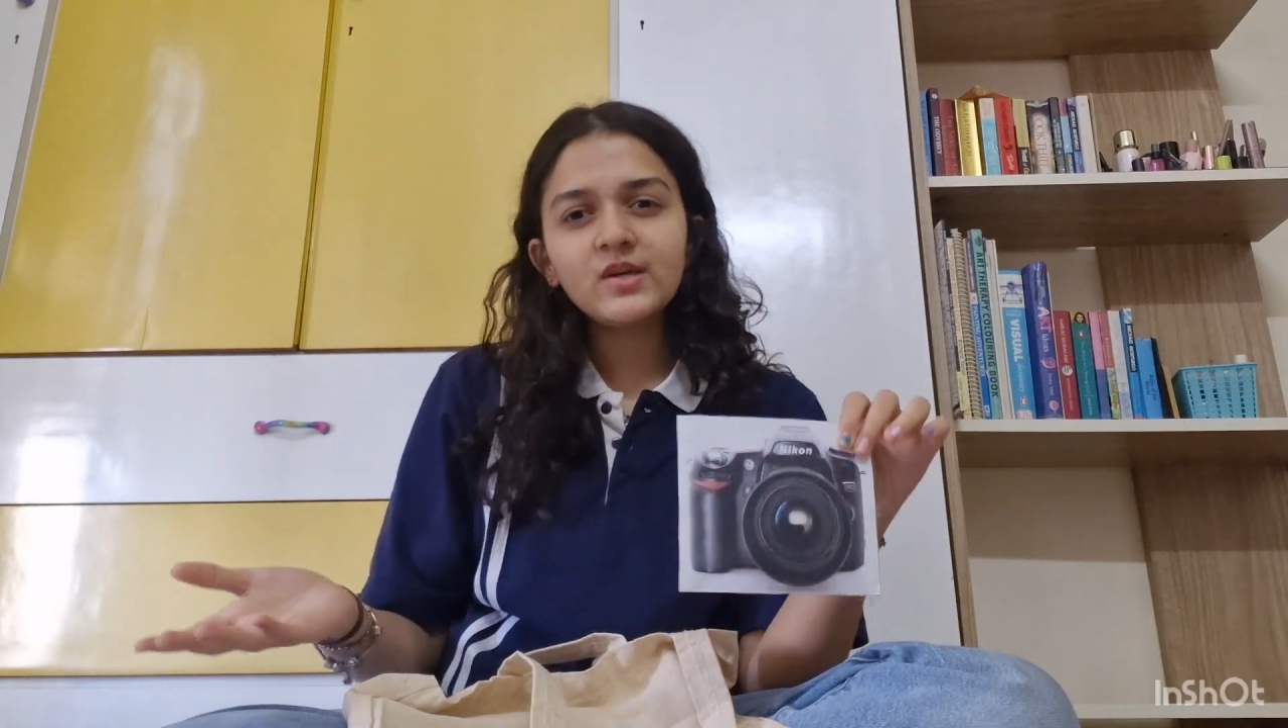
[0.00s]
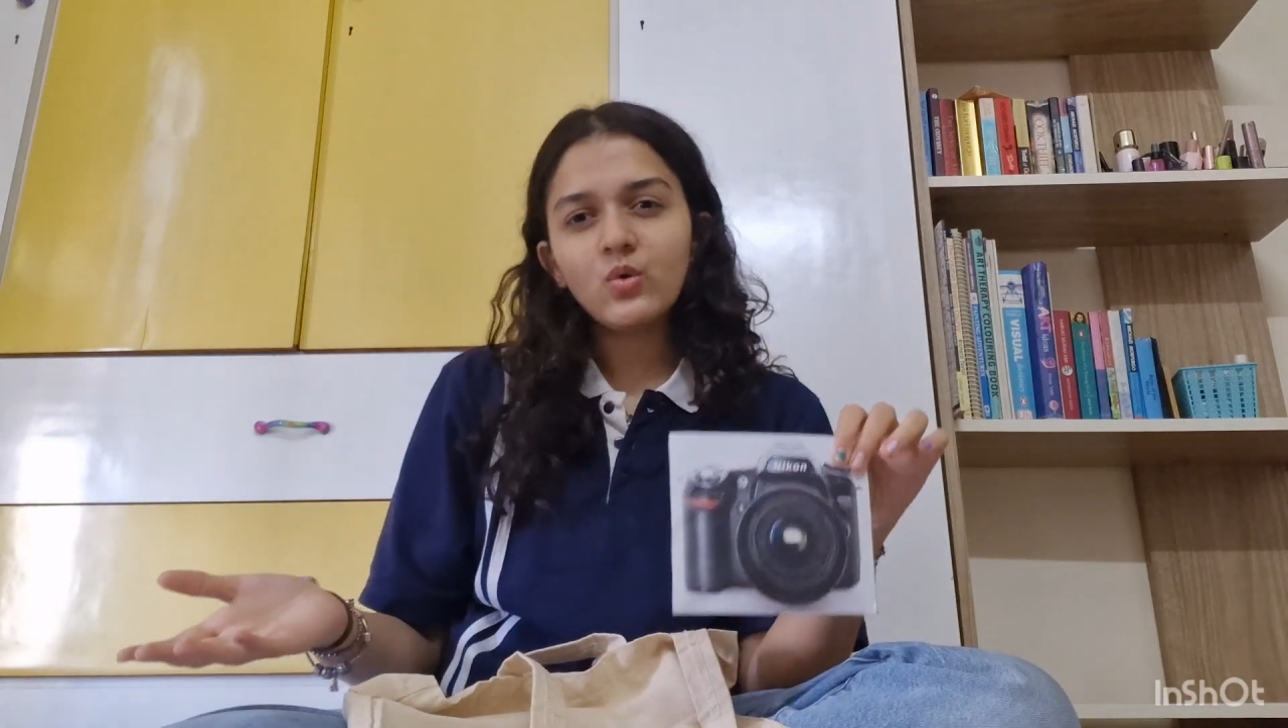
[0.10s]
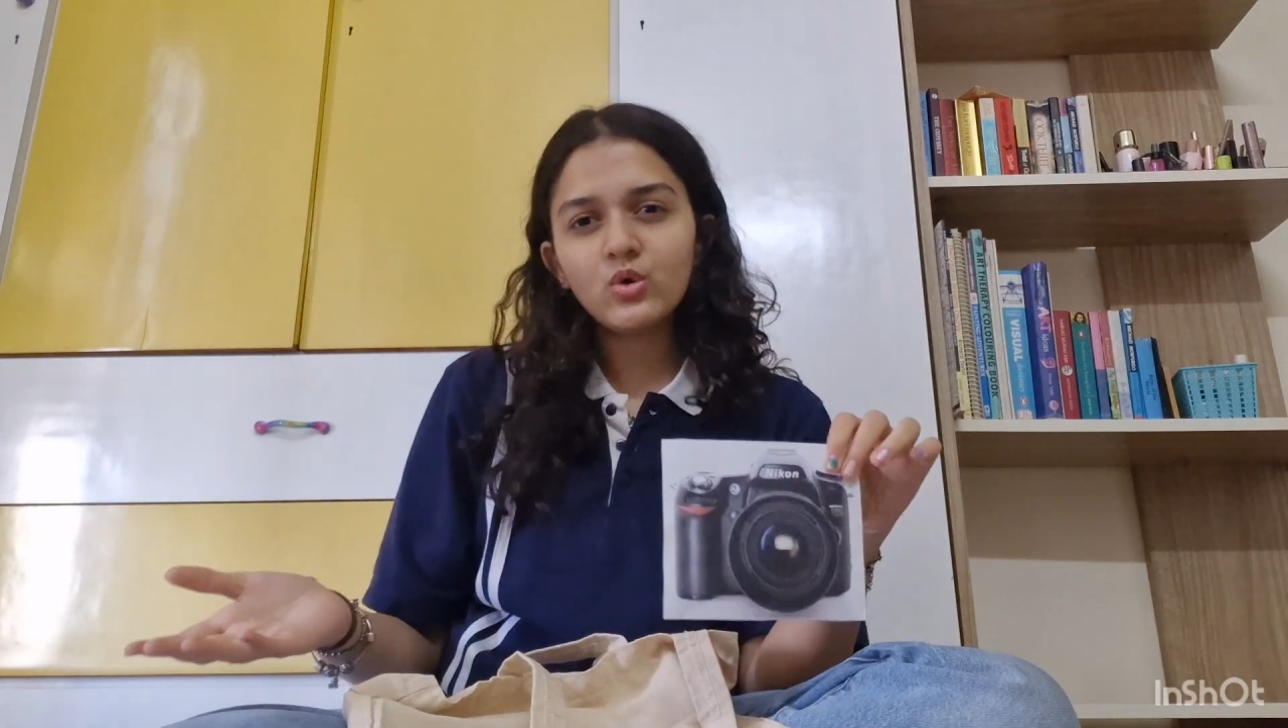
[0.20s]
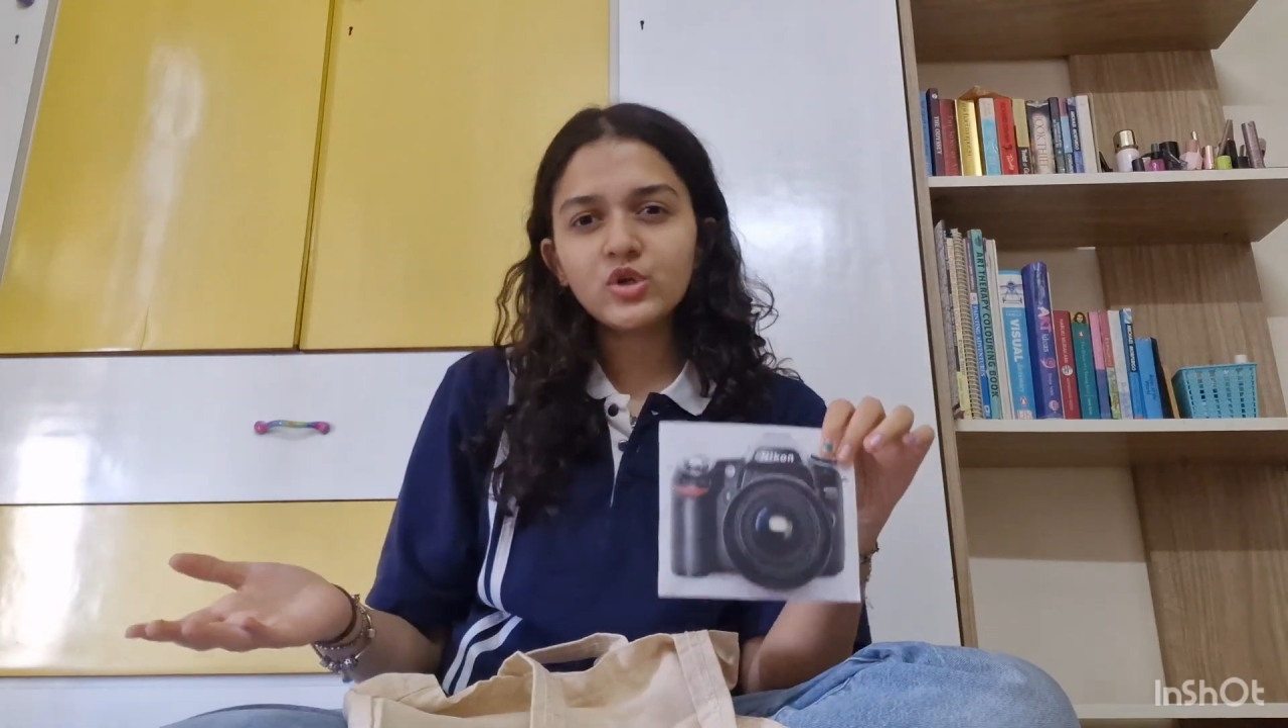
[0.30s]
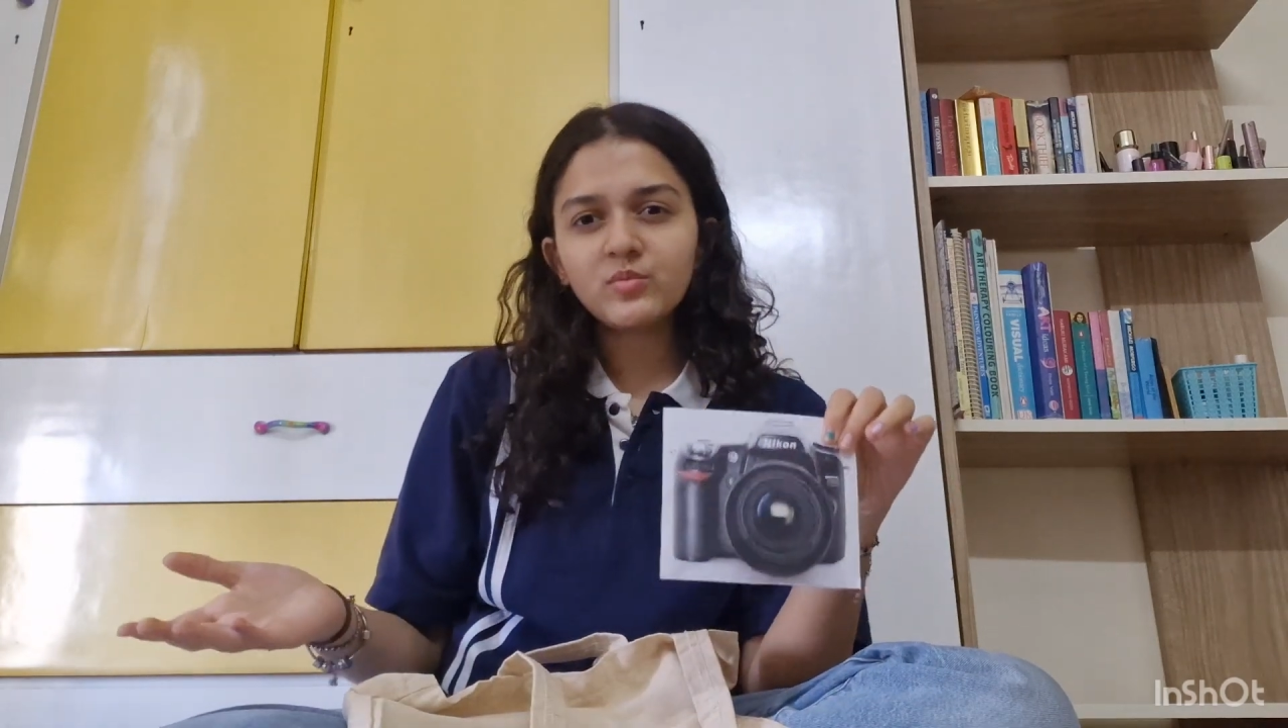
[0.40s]

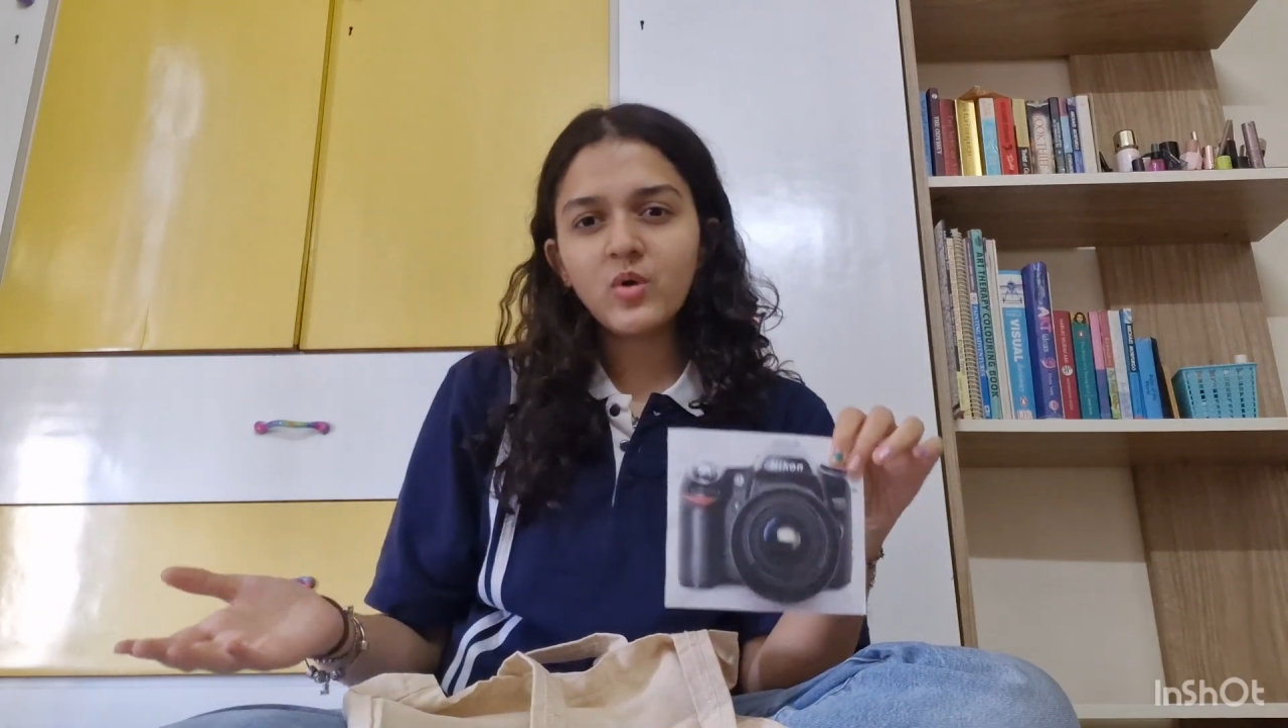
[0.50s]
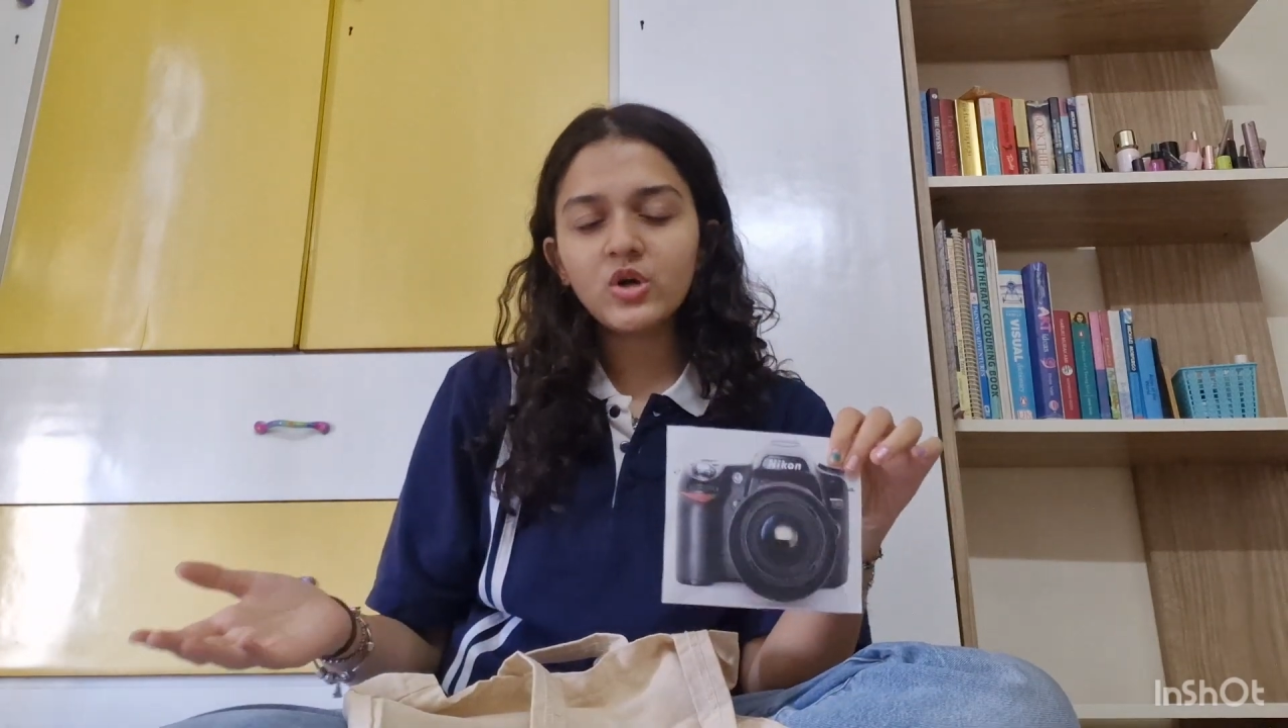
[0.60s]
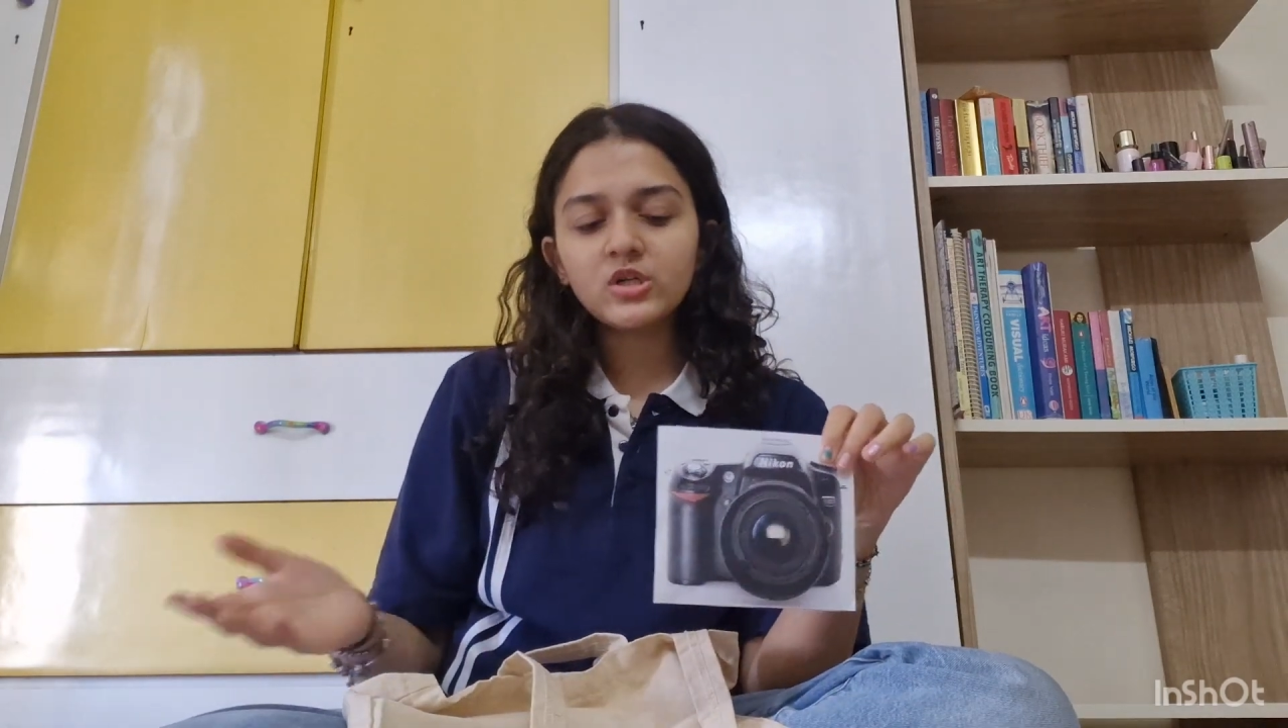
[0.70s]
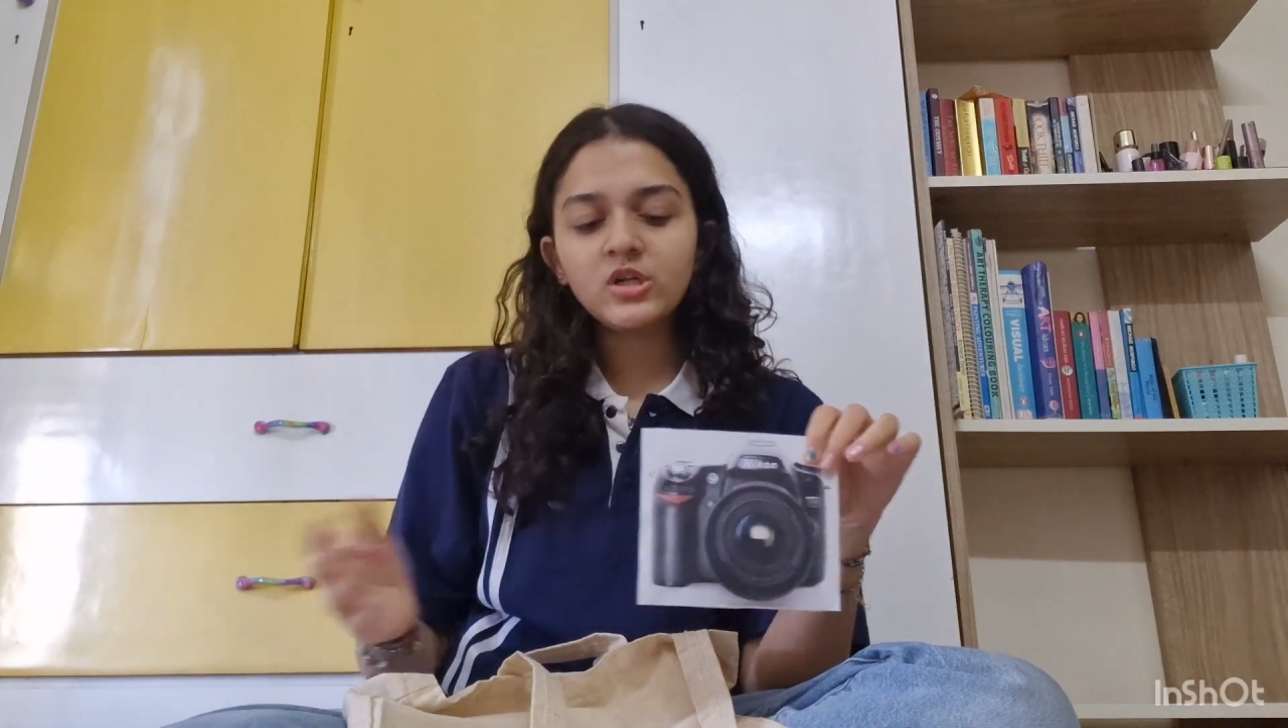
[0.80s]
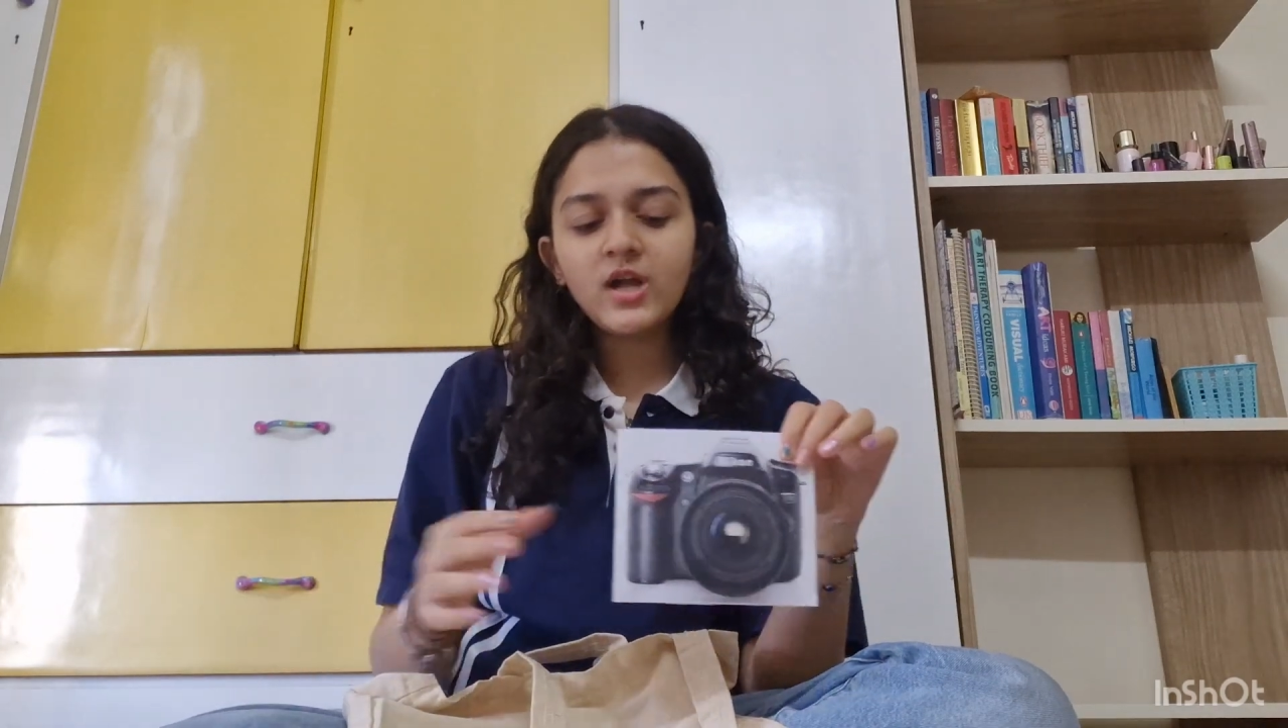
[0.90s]
older
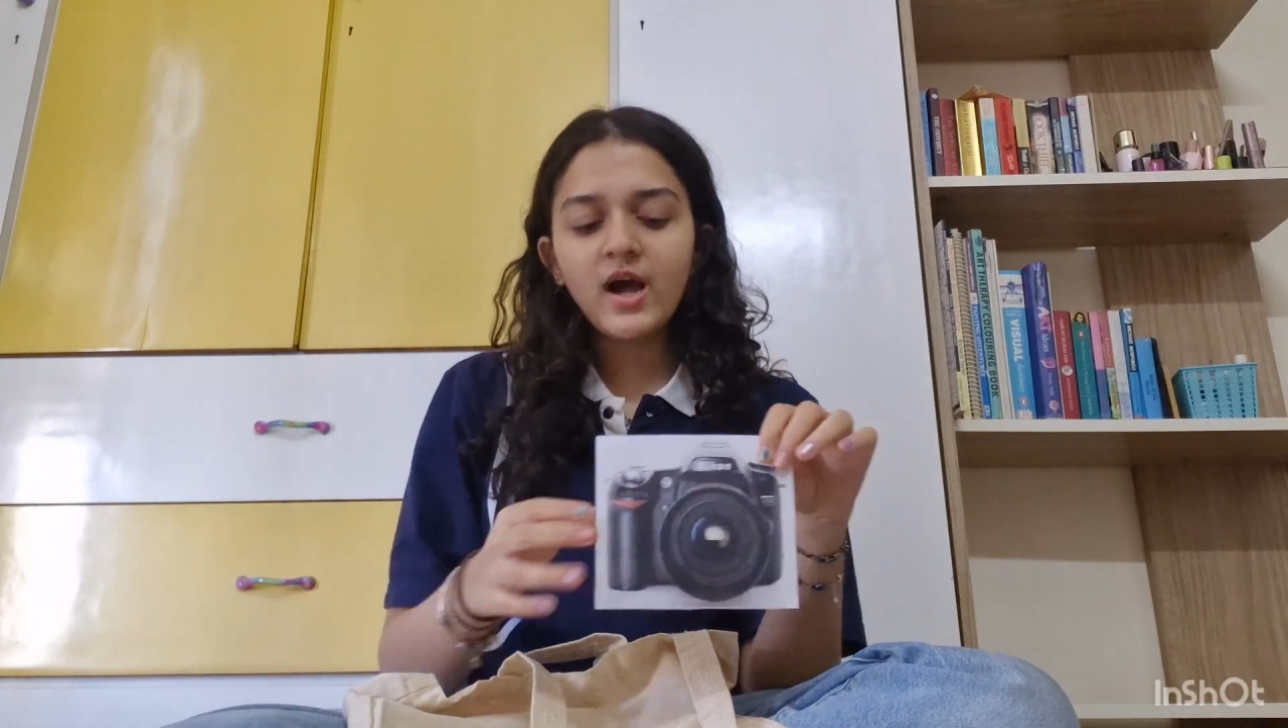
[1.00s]
model,